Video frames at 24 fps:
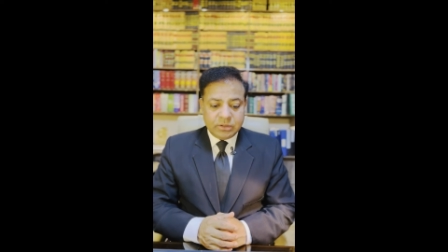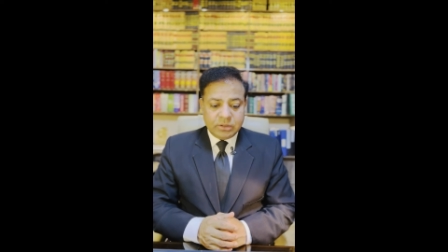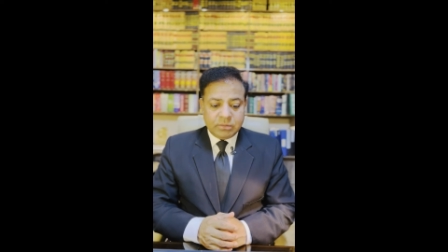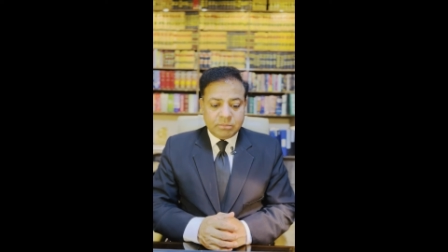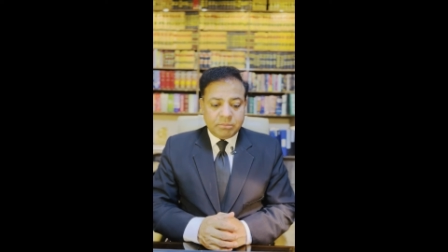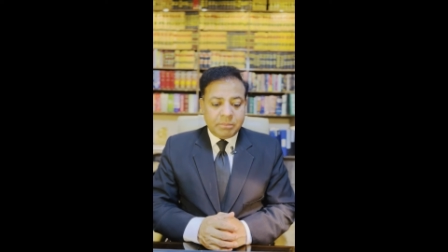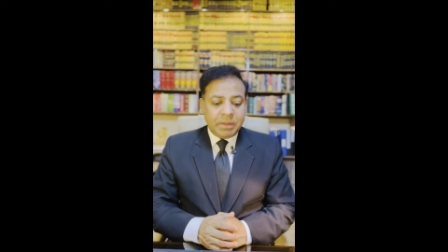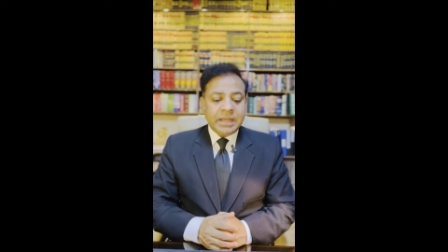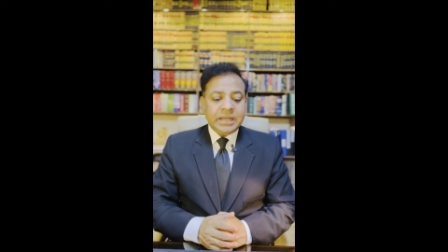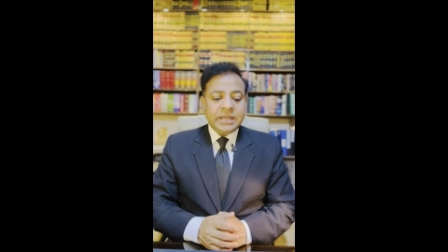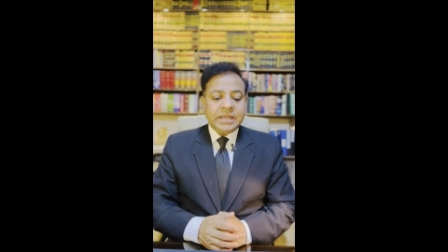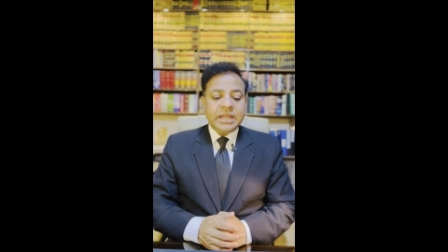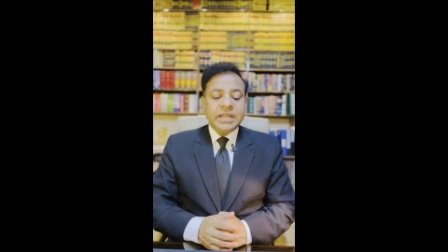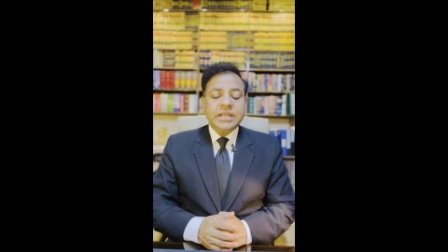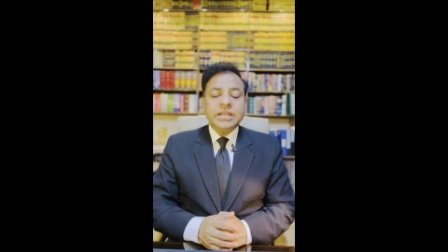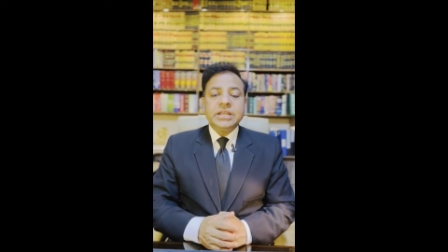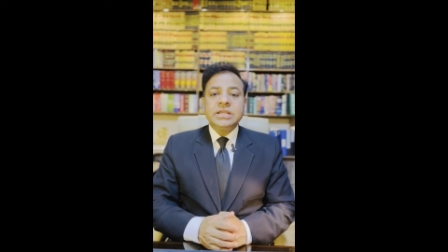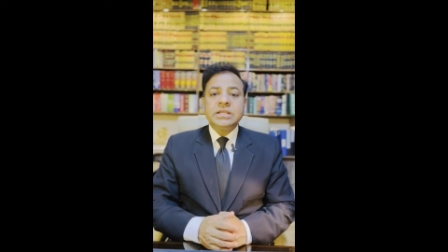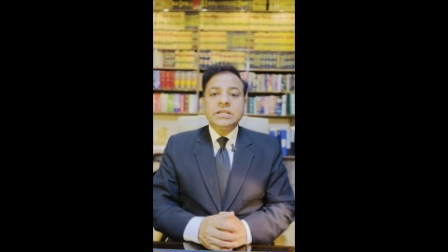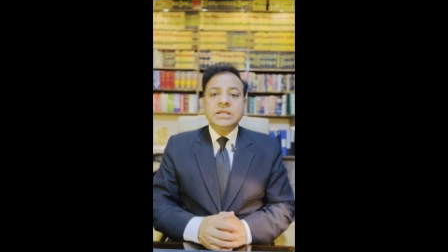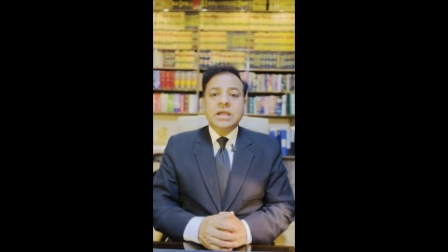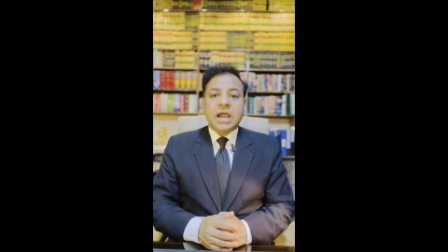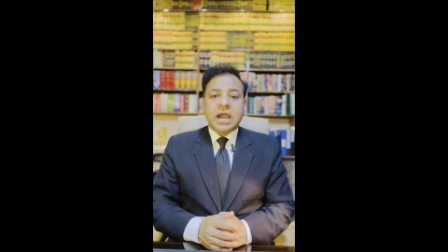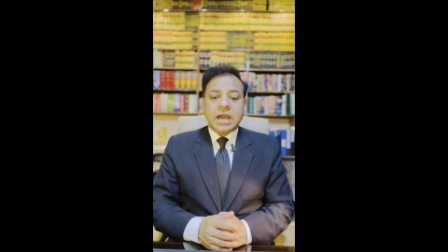
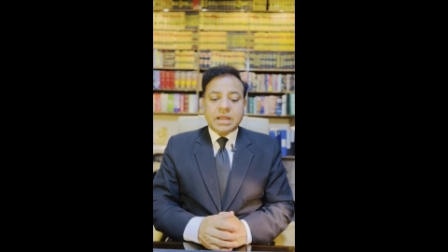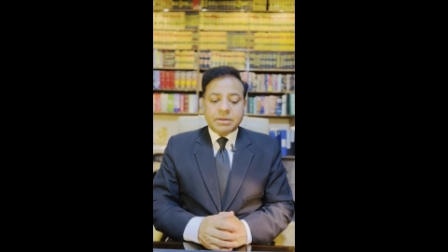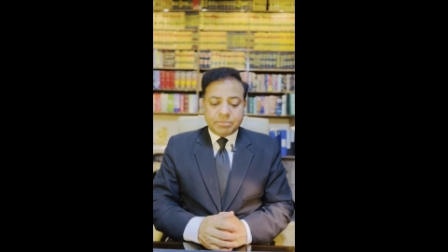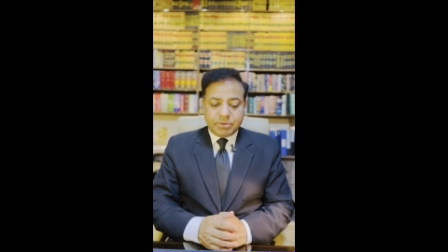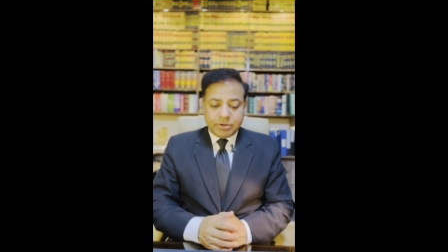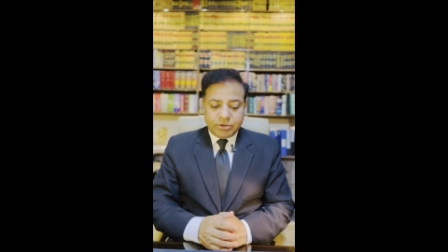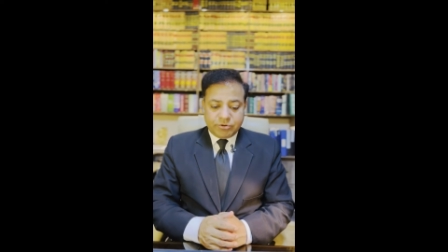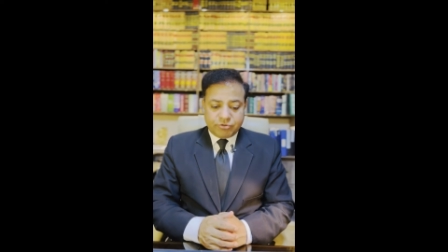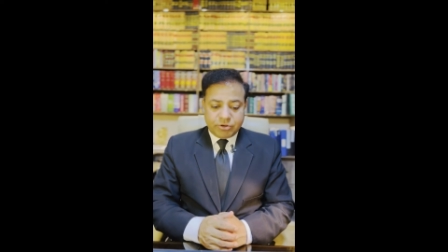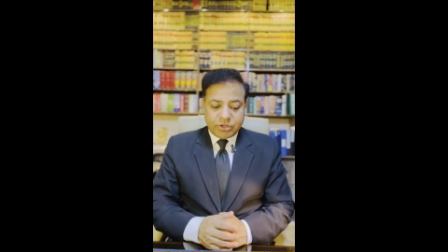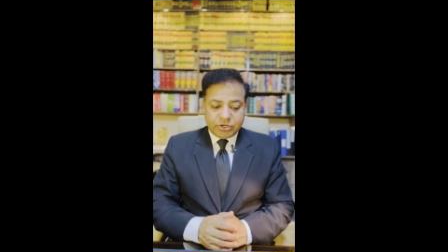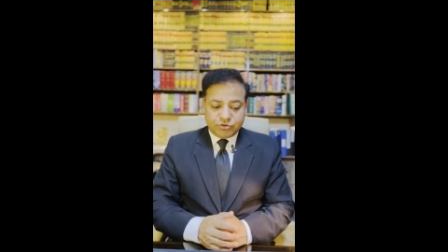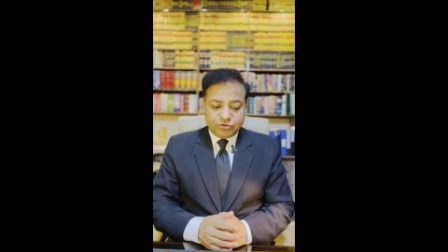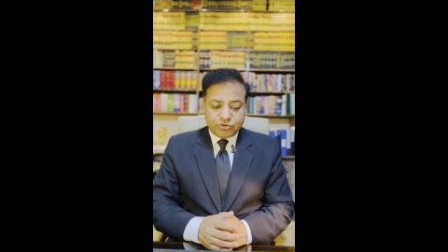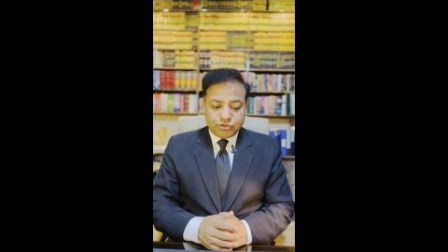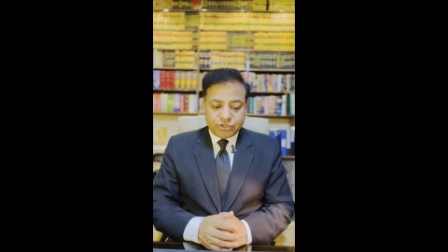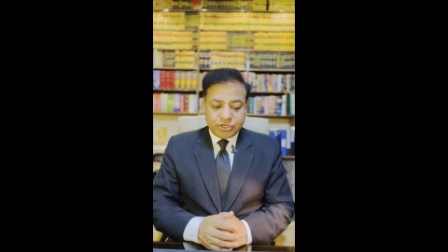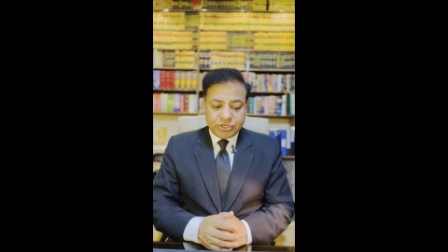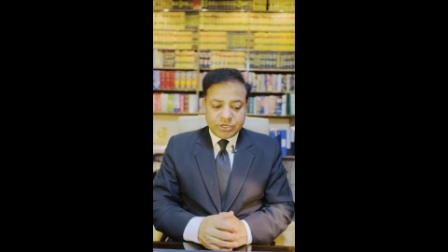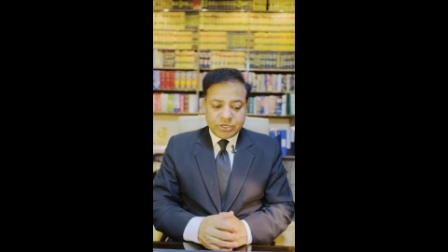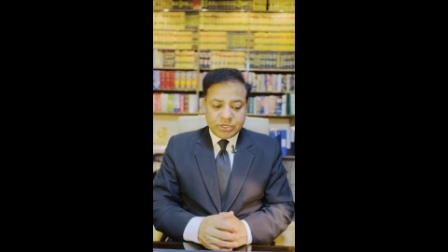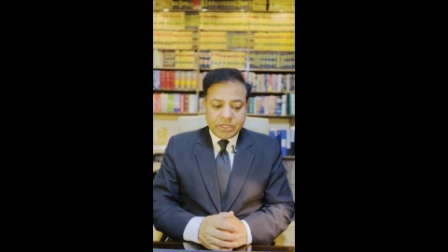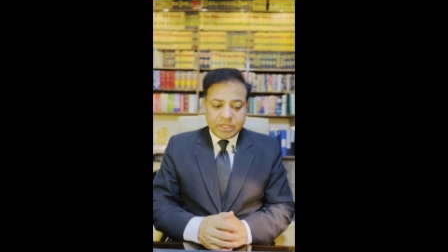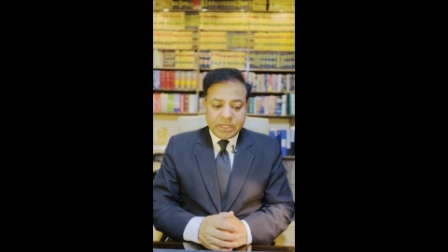mandating
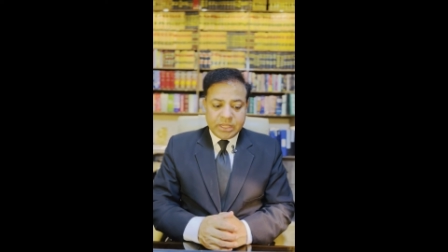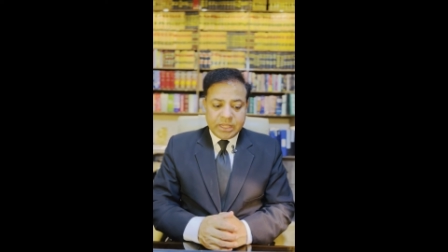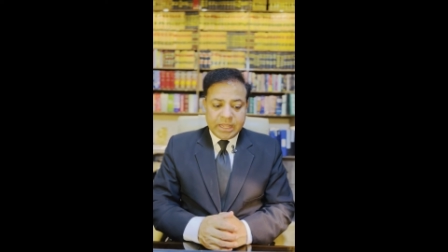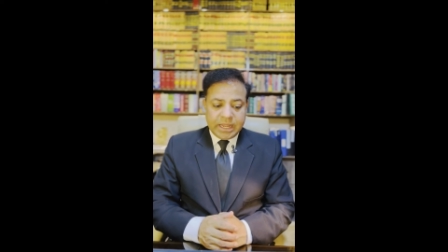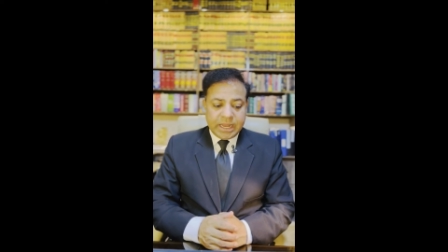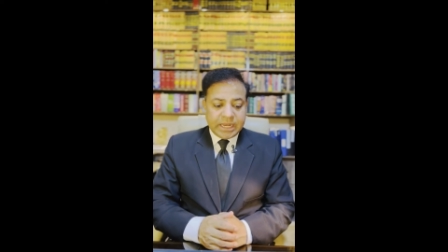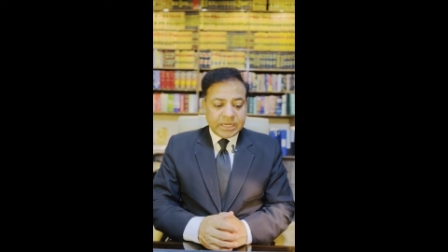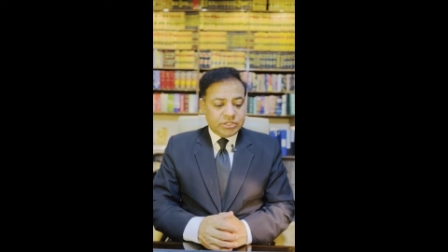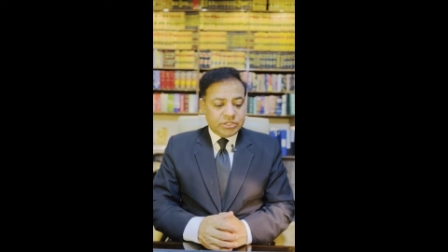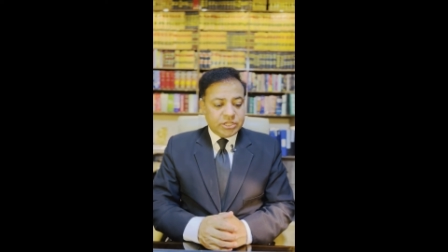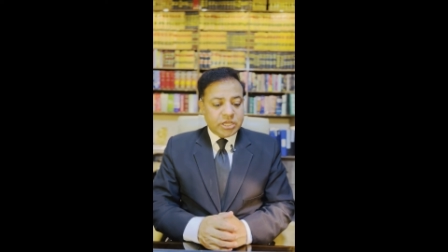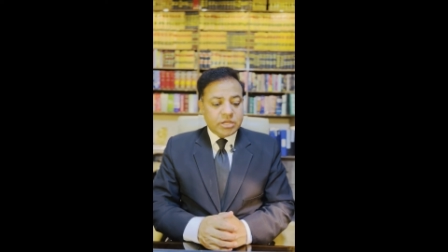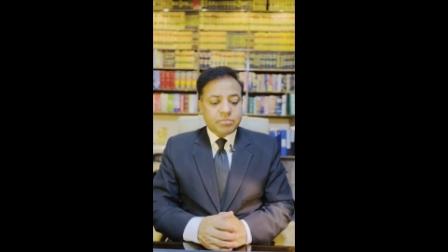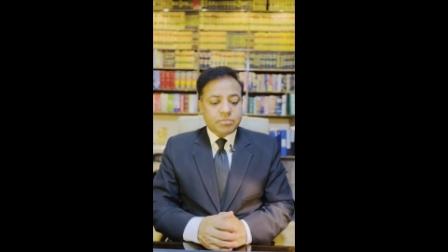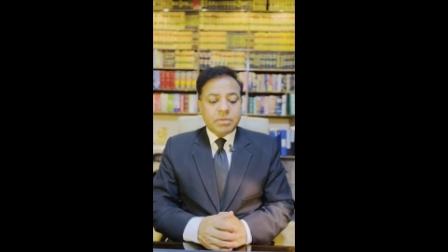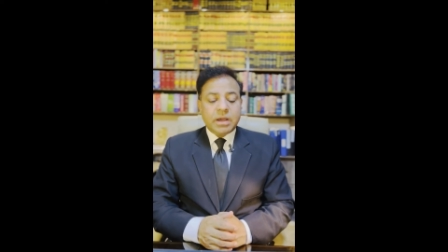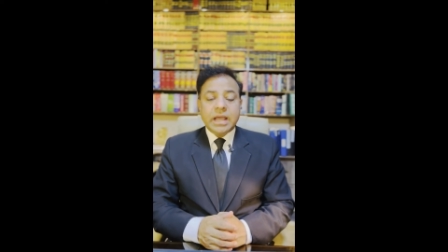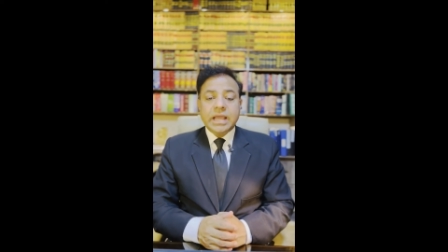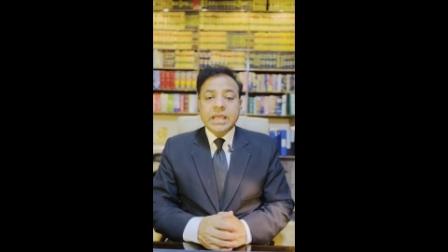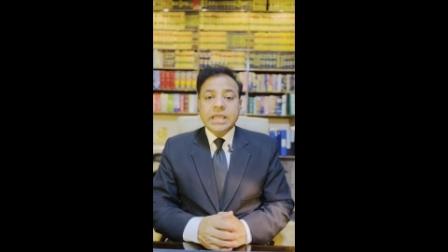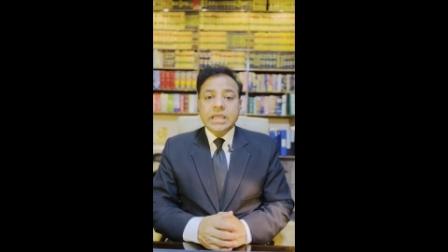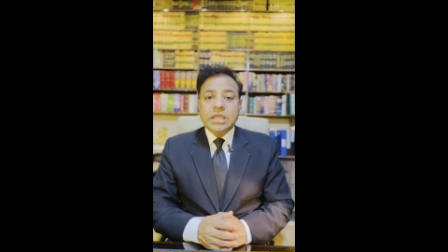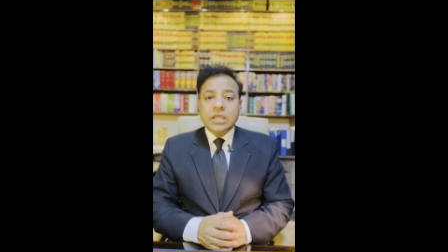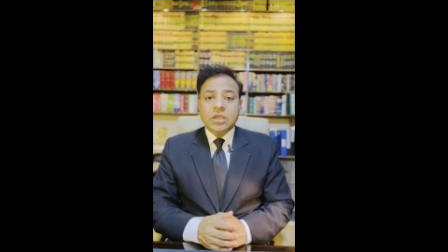arbitration and thereby